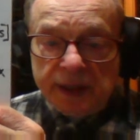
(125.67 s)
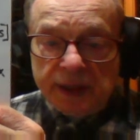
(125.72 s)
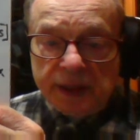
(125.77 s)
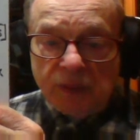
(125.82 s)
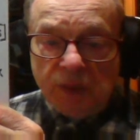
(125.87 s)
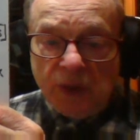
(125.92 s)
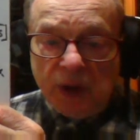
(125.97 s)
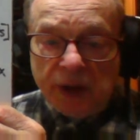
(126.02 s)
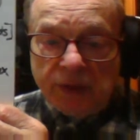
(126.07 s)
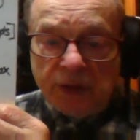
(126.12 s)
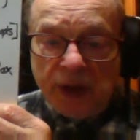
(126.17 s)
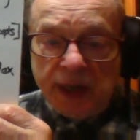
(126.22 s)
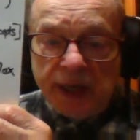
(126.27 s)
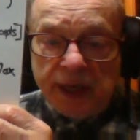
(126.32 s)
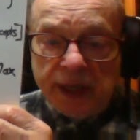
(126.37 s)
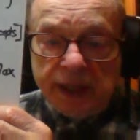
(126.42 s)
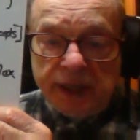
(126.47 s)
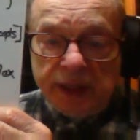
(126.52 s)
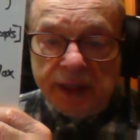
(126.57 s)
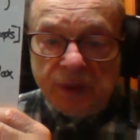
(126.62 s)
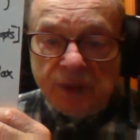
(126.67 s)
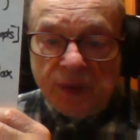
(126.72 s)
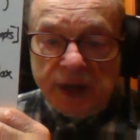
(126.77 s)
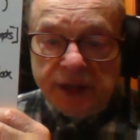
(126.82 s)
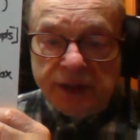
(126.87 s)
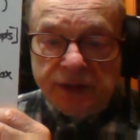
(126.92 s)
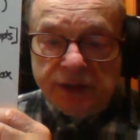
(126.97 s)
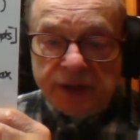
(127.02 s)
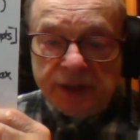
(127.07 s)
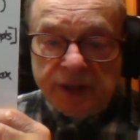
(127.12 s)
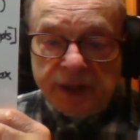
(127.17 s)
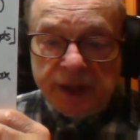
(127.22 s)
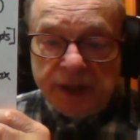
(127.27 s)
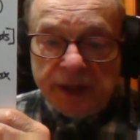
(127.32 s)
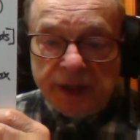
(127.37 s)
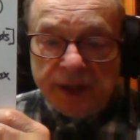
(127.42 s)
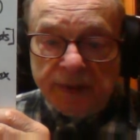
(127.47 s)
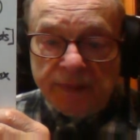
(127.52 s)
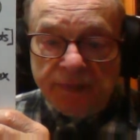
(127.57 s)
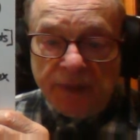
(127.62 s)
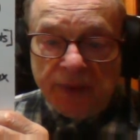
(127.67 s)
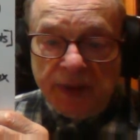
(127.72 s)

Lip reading: quadratic equation here.